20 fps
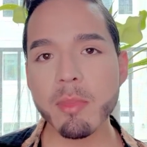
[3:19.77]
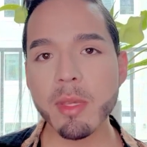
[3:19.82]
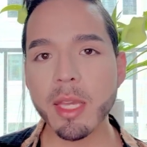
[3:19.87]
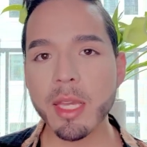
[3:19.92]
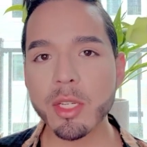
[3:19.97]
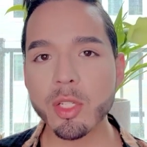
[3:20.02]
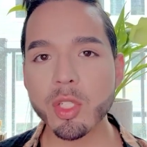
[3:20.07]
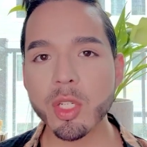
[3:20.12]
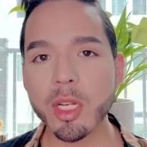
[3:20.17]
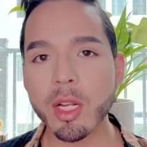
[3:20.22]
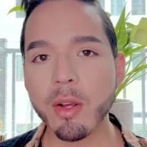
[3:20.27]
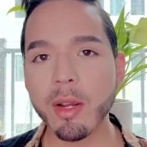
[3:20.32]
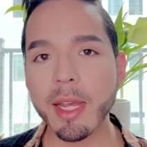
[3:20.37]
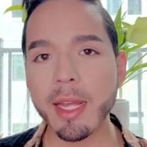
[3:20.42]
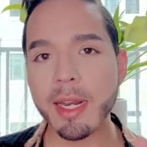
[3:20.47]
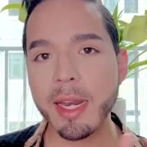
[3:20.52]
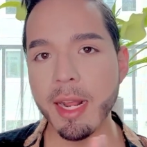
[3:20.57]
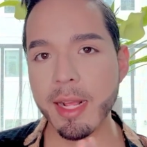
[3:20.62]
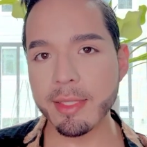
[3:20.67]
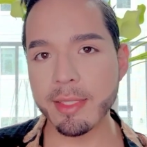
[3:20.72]
because Chanel
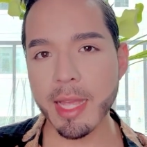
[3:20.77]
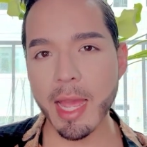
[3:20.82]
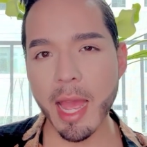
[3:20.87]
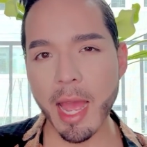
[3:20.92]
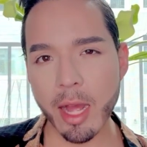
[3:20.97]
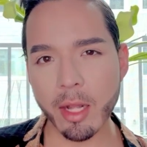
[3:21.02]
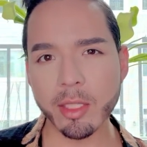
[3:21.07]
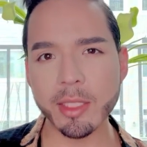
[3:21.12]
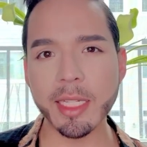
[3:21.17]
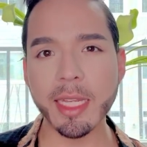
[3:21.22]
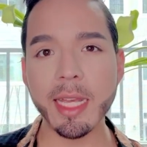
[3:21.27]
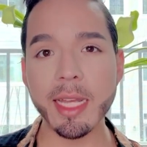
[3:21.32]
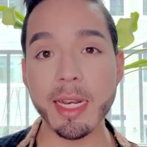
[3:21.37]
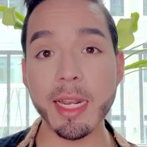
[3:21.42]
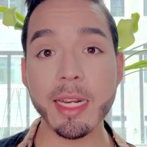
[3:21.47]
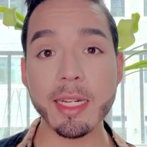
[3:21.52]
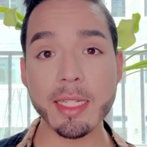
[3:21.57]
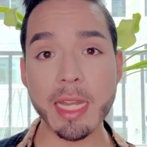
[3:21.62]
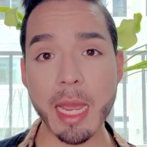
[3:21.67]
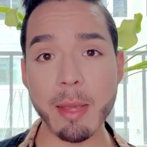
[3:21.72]
kind of has an
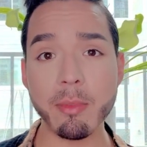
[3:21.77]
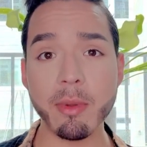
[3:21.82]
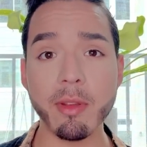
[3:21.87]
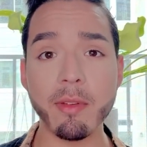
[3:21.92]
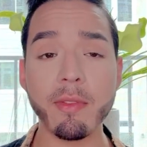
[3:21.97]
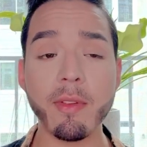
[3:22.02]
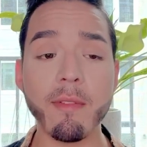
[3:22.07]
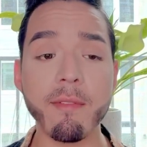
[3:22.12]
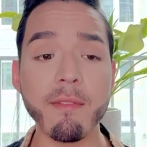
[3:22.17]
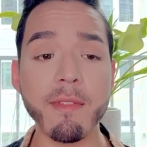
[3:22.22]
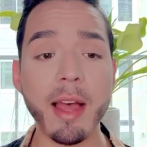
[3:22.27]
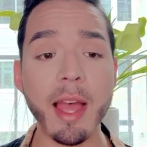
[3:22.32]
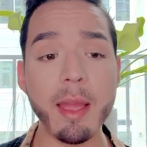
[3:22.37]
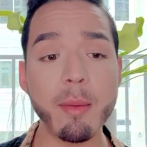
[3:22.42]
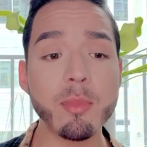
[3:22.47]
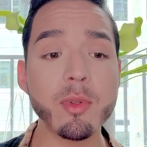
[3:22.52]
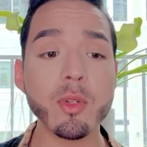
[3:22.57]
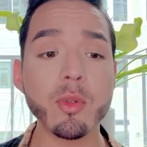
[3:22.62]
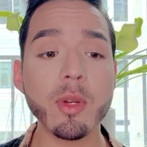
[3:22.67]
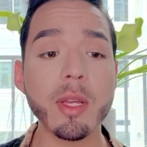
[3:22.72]
aldehydic type of
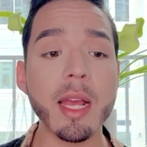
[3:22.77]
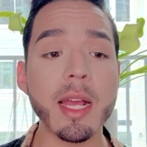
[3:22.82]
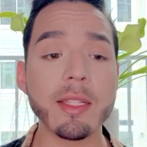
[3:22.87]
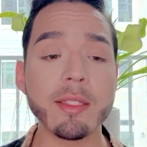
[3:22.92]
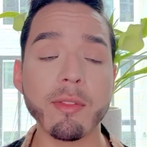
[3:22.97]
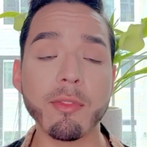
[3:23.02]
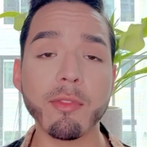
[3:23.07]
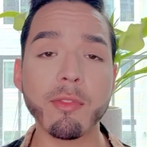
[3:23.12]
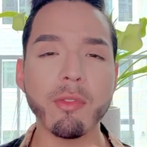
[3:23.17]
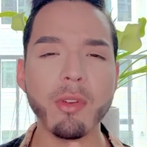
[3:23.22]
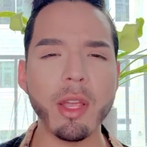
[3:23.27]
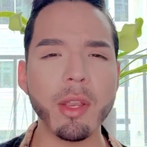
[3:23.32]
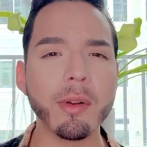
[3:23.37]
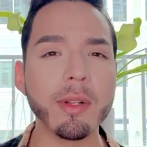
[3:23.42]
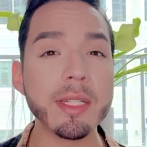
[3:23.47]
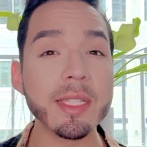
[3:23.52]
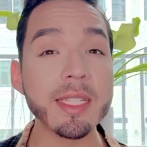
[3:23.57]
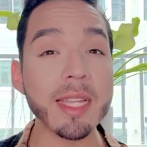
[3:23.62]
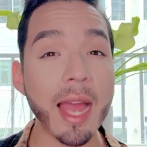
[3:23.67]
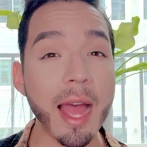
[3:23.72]
vibe to it as a
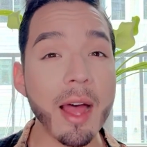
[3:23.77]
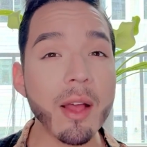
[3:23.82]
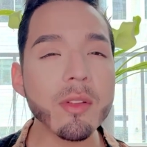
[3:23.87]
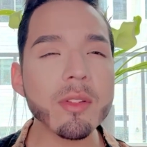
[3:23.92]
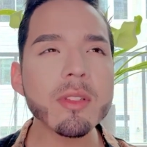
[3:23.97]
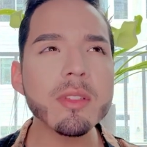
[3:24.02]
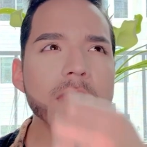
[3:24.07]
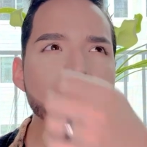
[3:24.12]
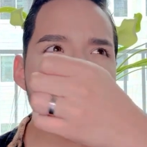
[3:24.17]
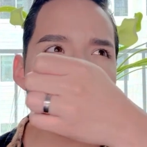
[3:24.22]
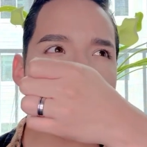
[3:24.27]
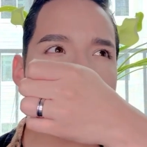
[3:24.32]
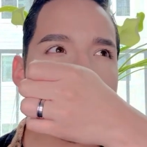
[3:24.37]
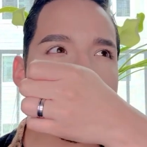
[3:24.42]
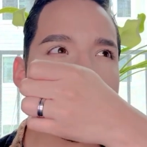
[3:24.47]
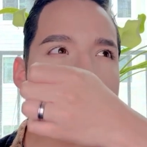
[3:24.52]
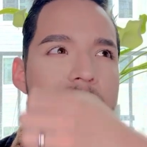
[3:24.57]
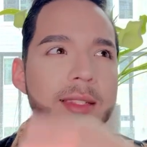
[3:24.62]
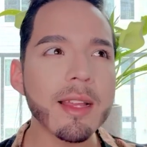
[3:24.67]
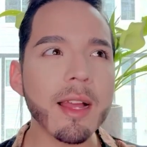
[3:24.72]
fragrance house. This one
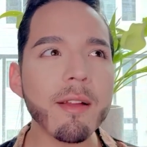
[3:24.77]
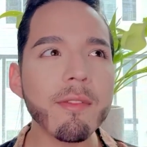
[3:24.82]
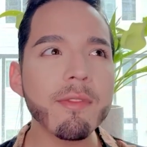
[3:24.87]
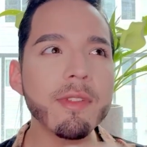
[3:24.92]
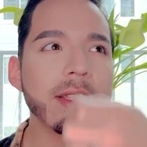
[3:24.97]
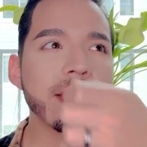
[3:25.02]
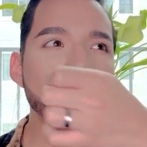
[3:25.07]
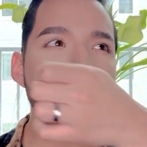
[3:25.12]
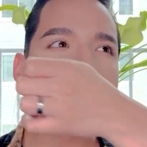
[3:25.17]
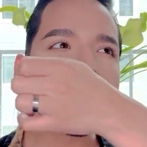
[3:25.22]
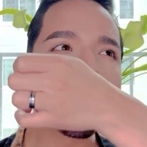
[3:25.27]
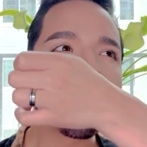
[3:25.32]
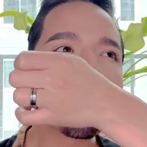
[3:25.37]
itself is,